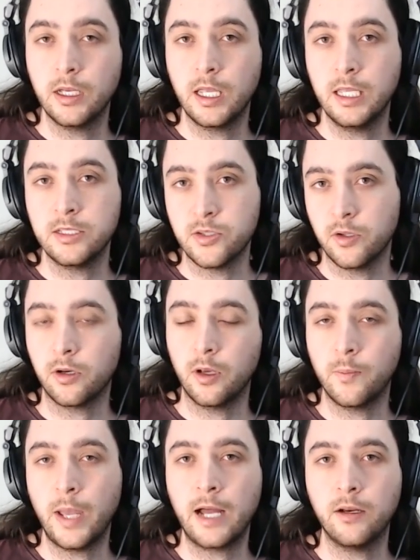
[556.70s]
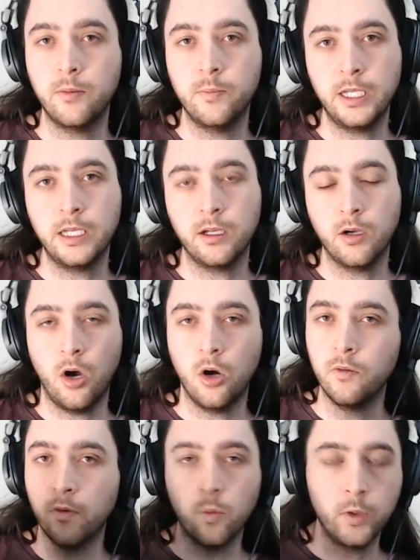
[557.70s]
it's not about being
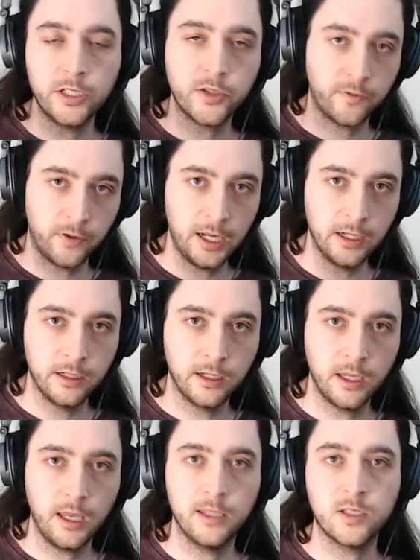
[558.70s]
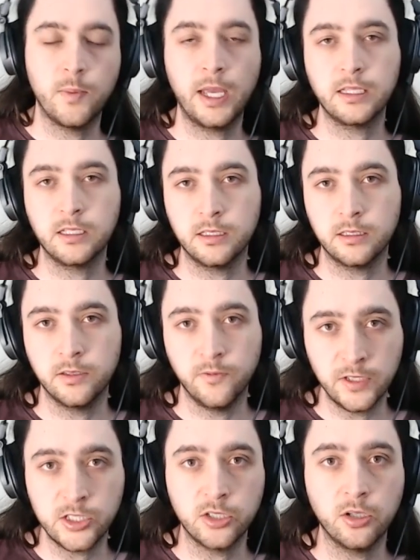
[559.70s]
over which fret, it's about the
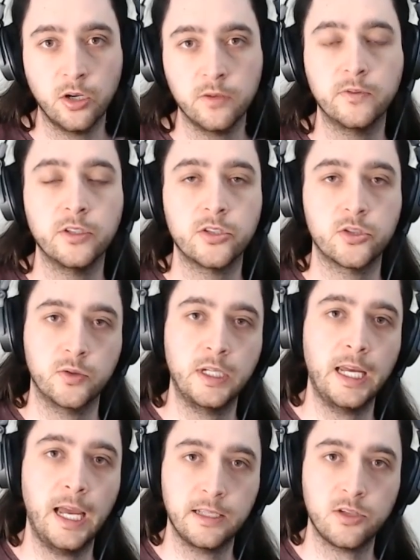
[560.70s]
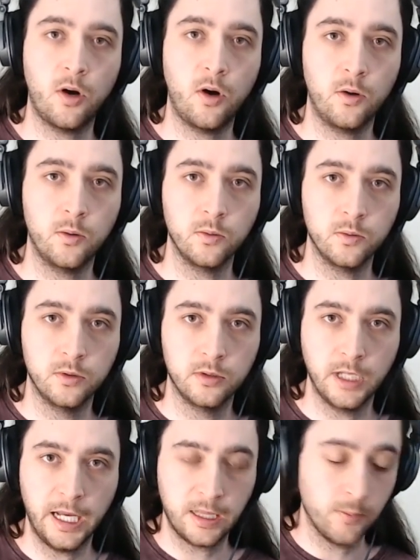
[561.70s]
division of the string as a whole.
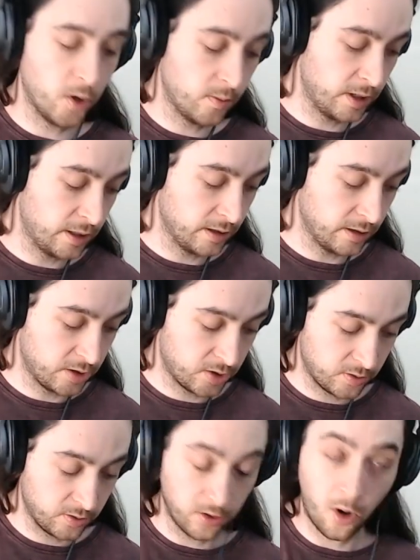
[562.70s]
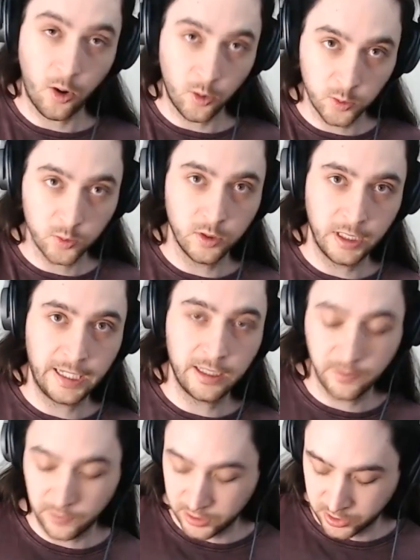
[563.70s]
At the moment, the whole length
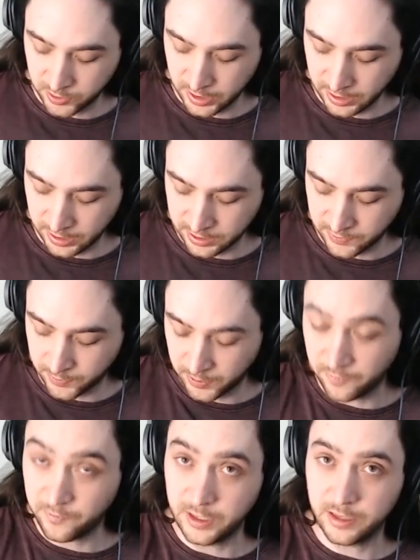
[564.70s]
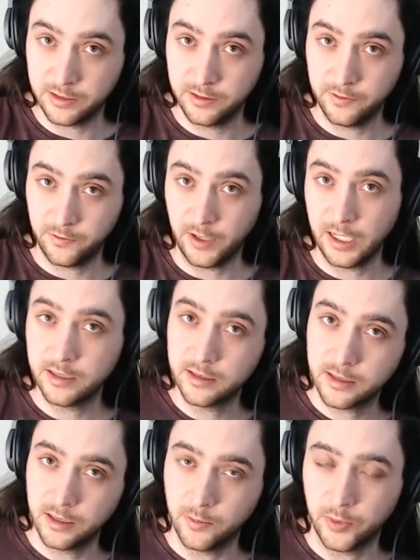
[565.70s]
of the string is from the 5th fret
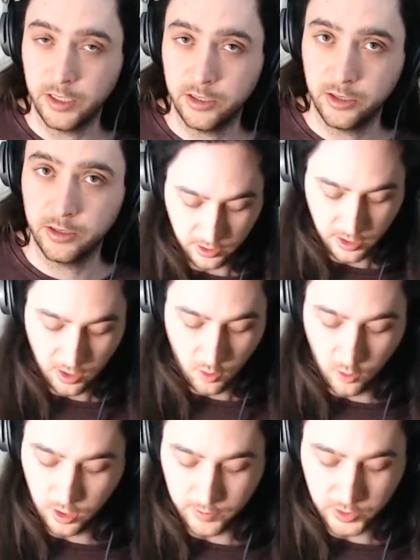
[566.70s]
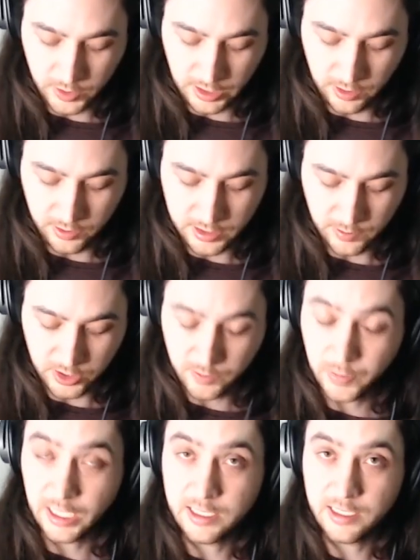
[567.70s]
to the bridge. All I'm doing here is I'm just
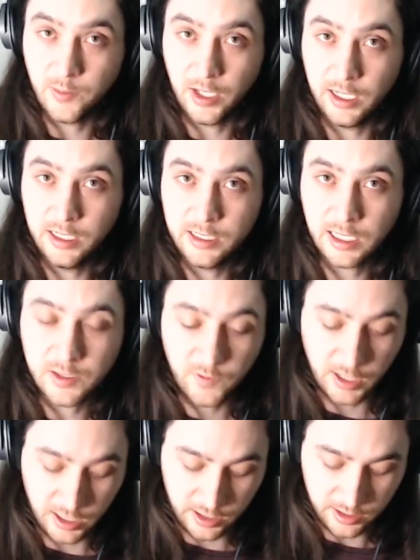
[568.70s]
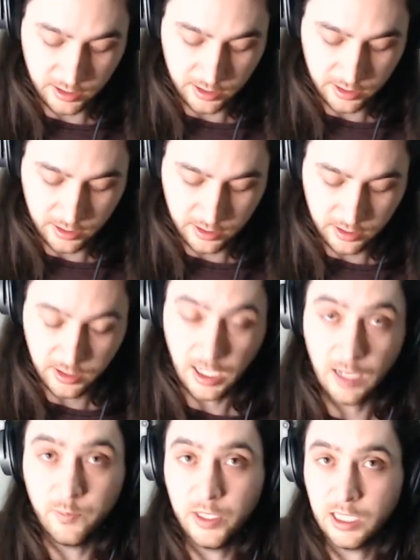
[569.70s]
placing my index finger
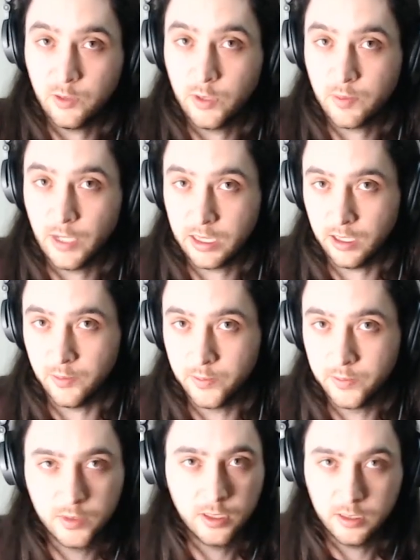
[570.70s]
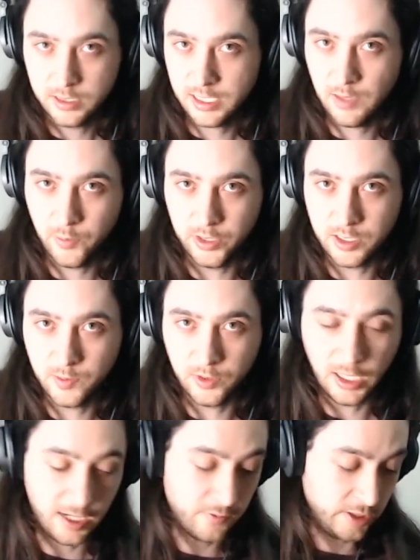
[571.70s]
and picking with my thumb. Same
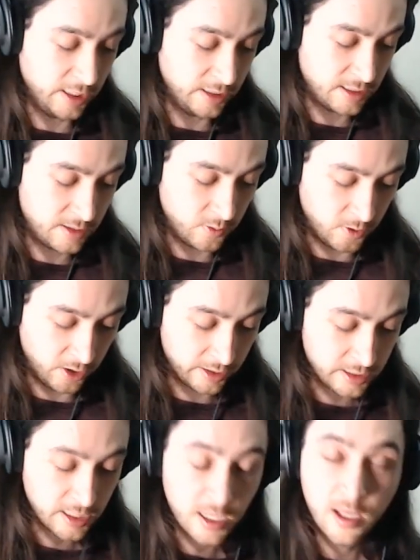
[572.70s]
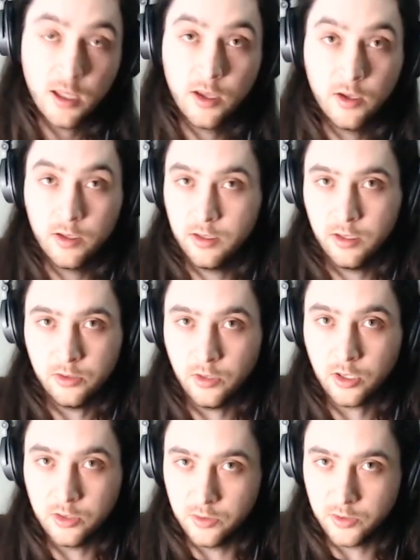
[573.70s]
principle, everything still works. You
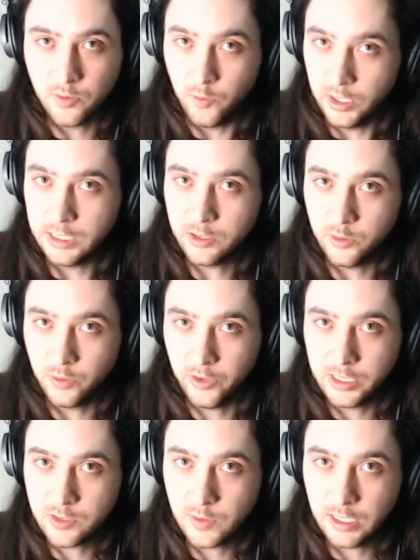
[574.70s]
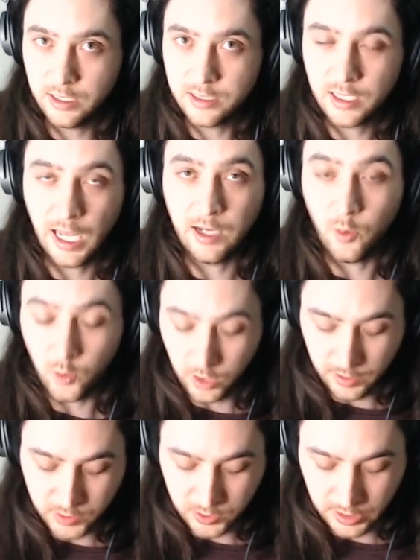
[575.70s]
can do some really cool things with this, and all
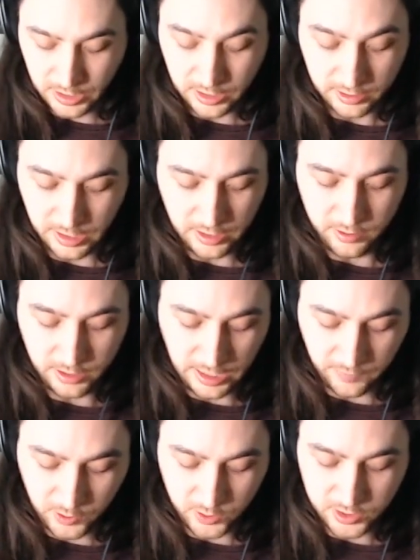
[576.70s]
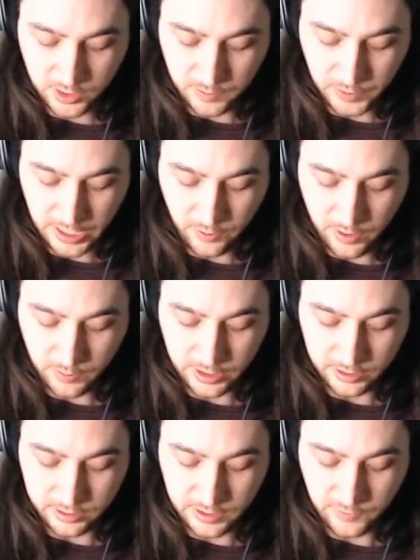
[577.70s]
I'm doing here, and of course you can play around with
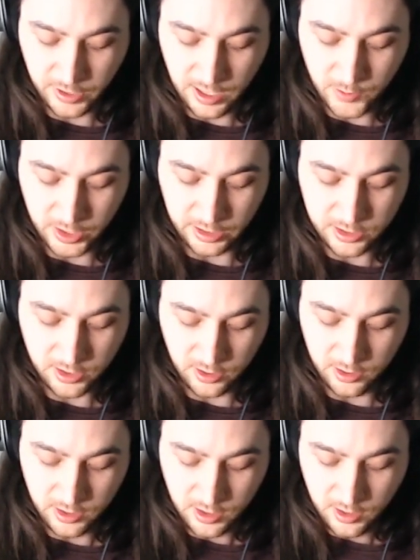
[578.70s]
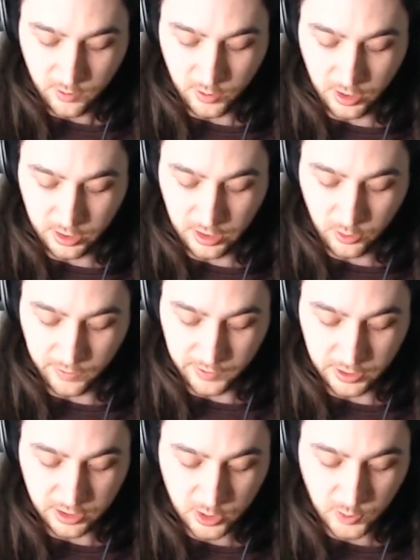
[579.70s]
the different harmonics. So we've got the
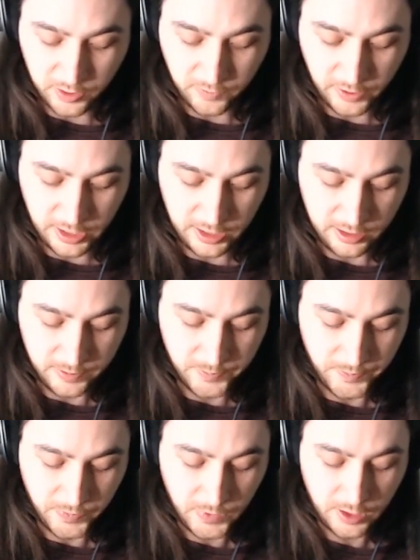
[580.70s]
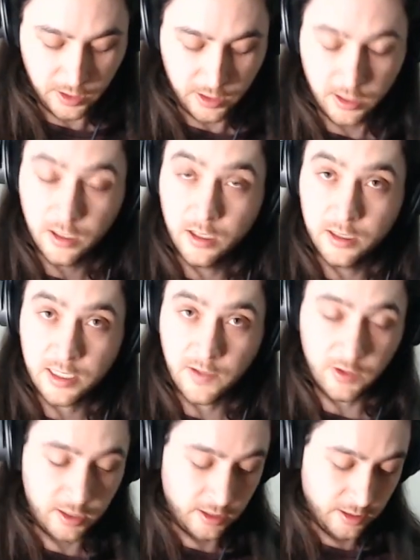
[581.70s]
equivalent of the 12th fret here,
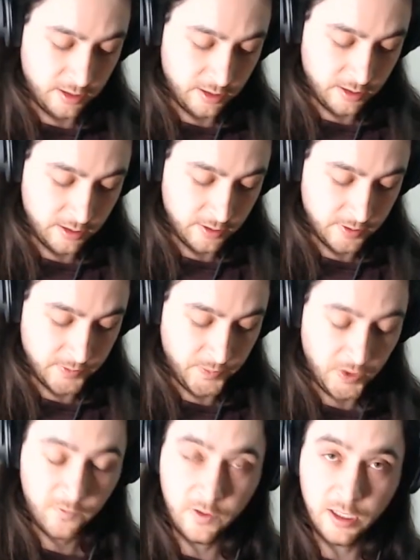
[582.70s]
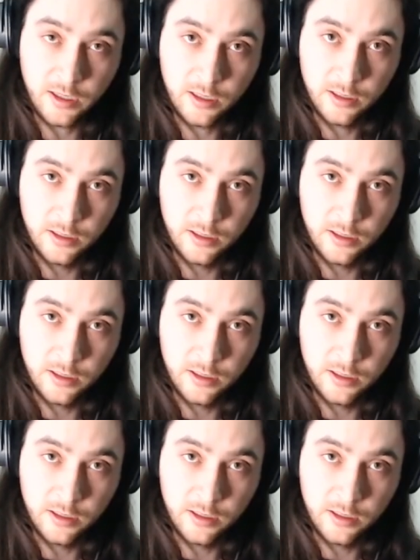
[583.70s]
7th, 5th,